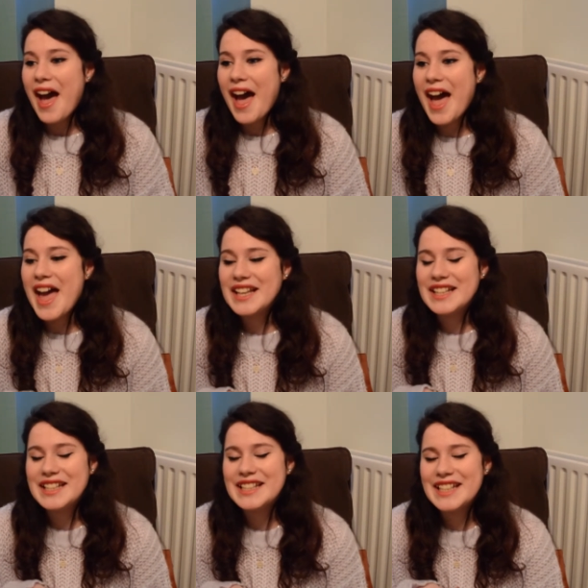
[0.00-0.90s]

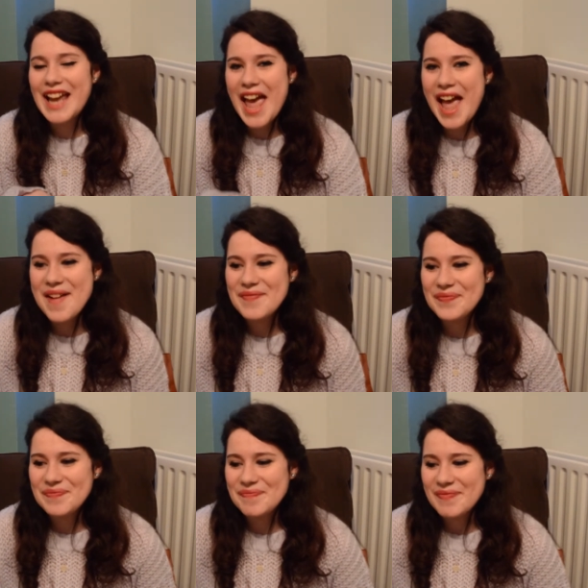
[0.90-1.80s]
And
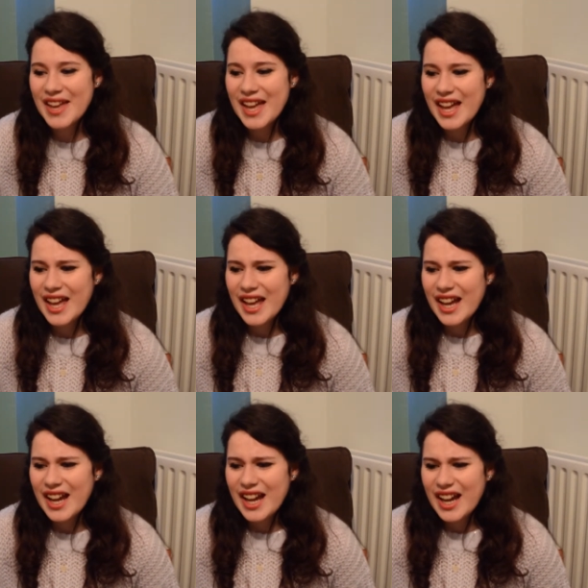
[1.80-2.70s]
um,
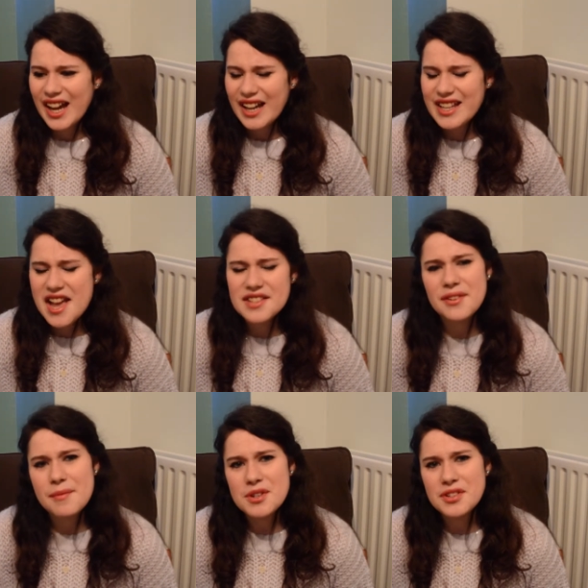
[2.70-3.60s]
yeah, so
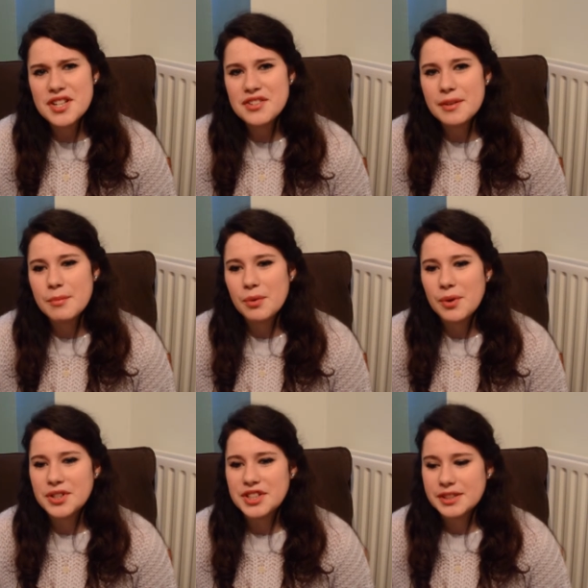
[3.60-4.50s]
I've been trying to drink more
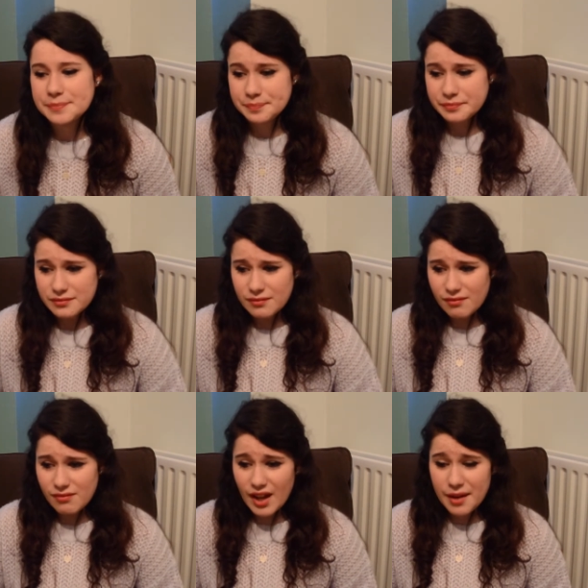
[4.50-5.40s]
water
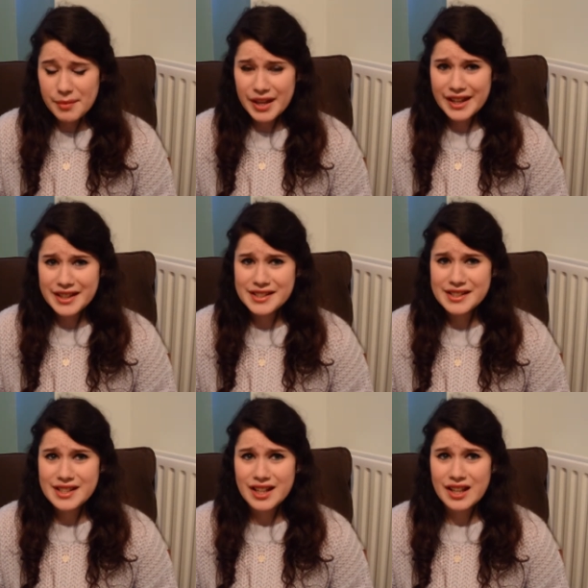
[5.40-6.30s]

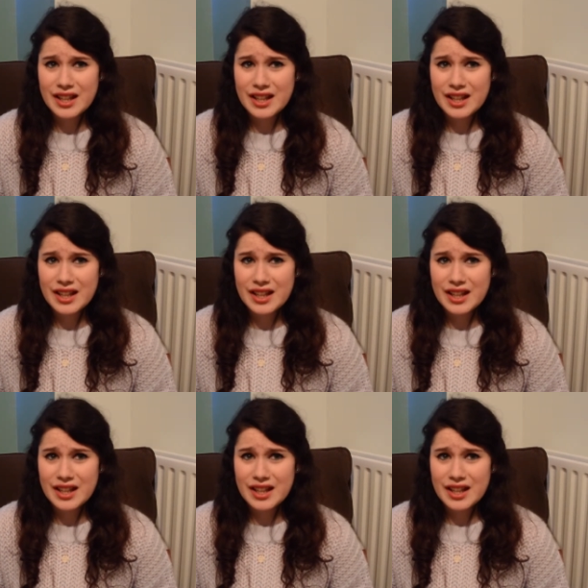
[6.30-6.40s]
because